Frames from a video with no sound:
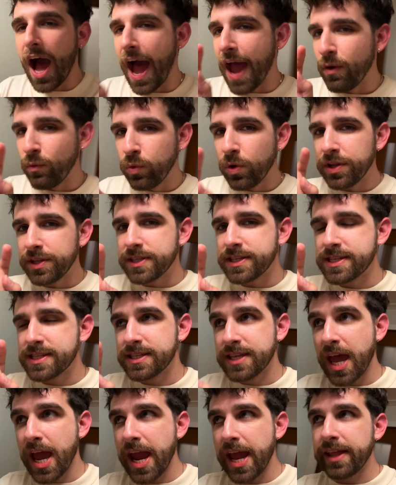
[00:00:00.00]
I wouldn't
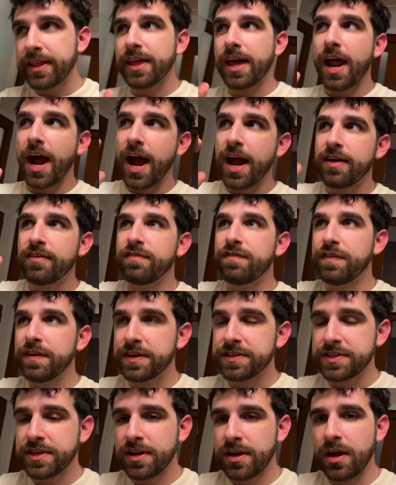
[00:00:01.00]
say that I have
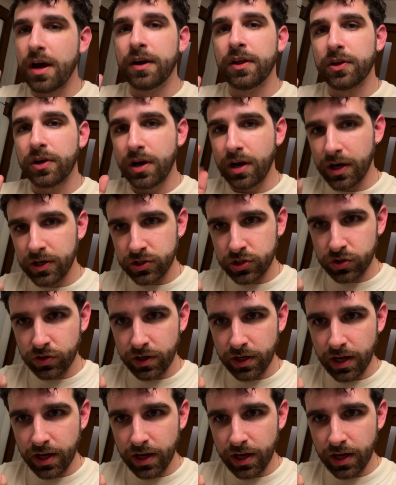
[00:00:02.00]
visited another country